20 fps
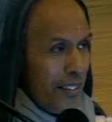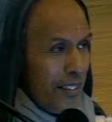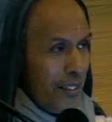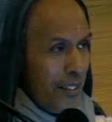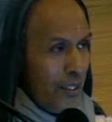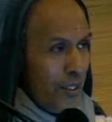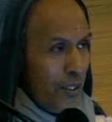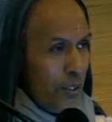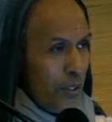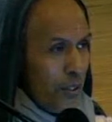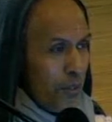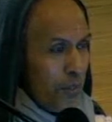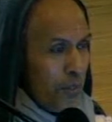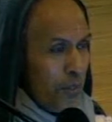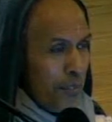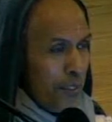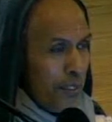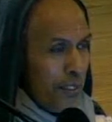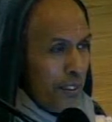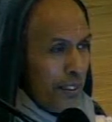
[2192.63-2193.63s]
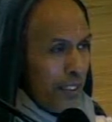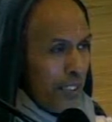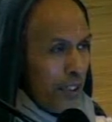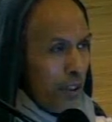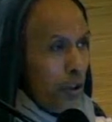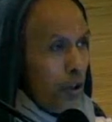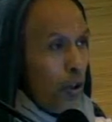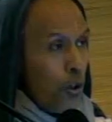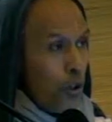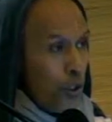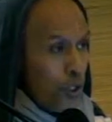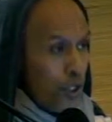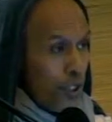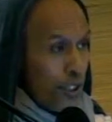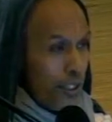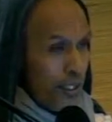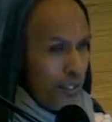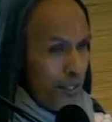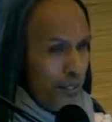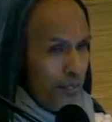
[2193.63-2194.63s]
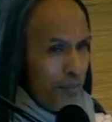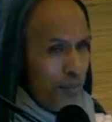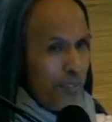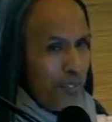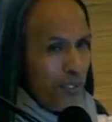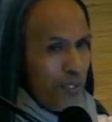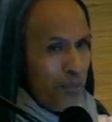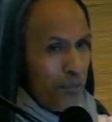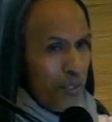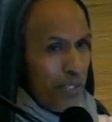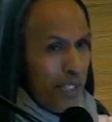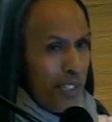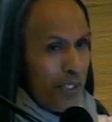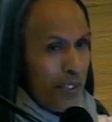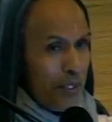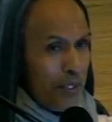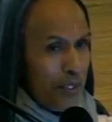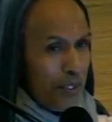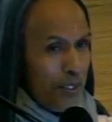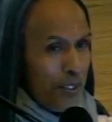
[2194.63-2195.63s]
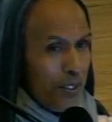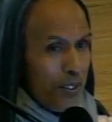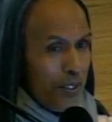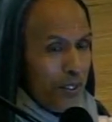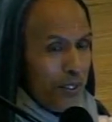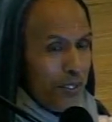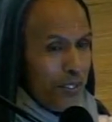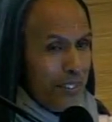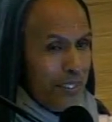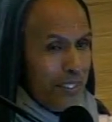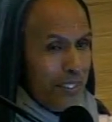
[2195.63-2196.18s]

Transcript: you know, this is a cult. Sometimes, you know,